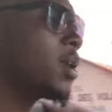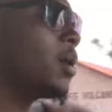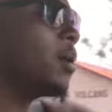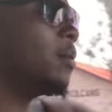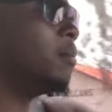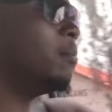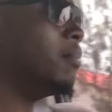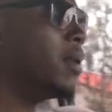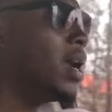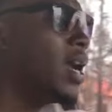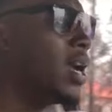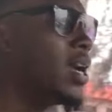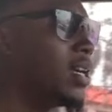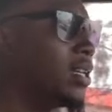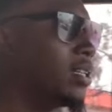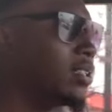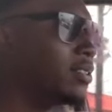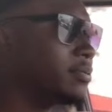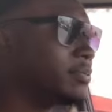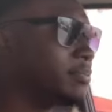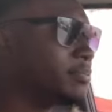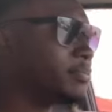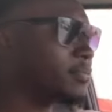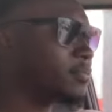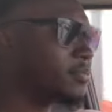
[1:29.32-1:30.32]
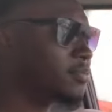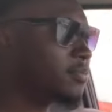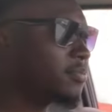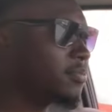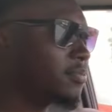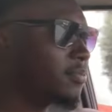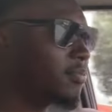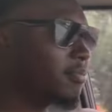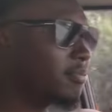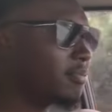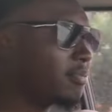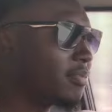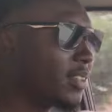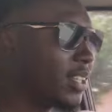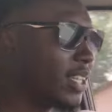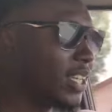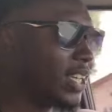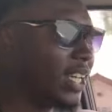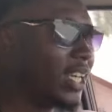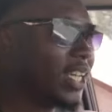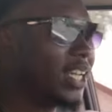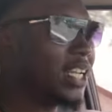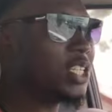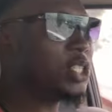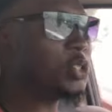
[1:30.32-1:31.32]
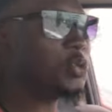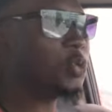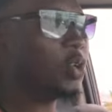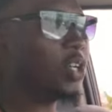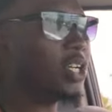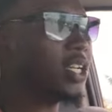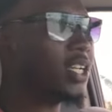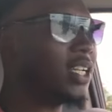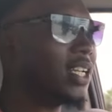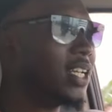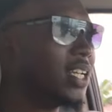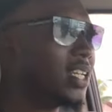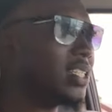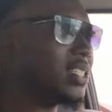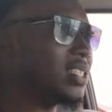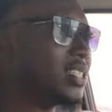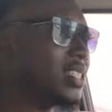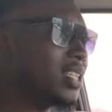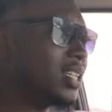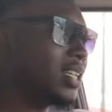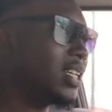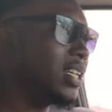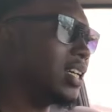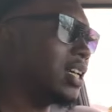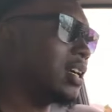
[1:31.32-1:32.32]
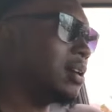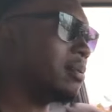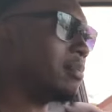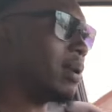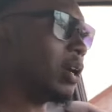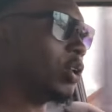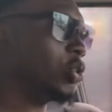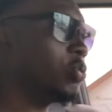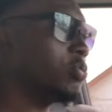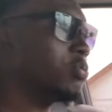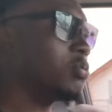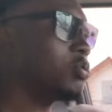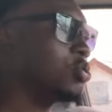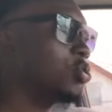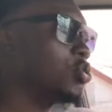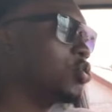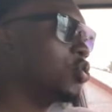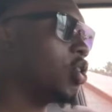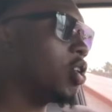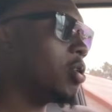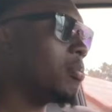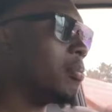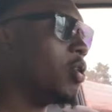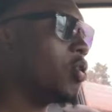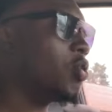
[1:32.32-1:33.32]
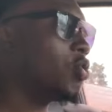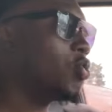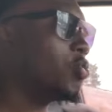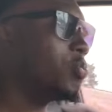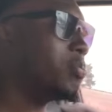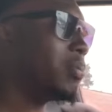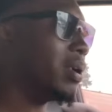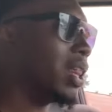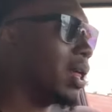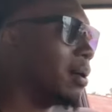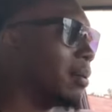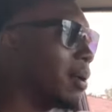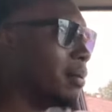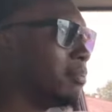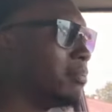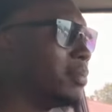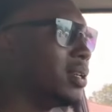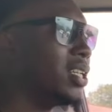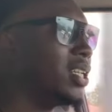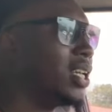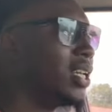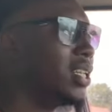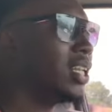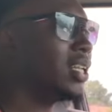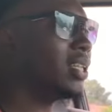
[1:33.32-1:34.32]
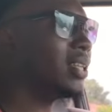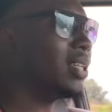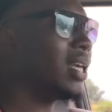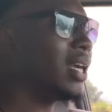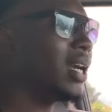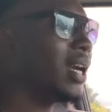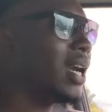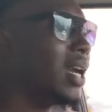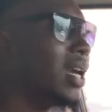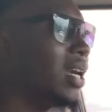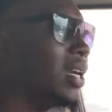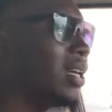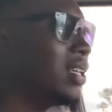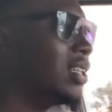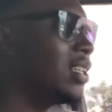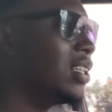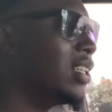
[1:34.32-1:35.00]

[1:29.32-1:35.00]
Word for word: Mais it is what it is. But monsieur so beaucoup na milliers de terrain.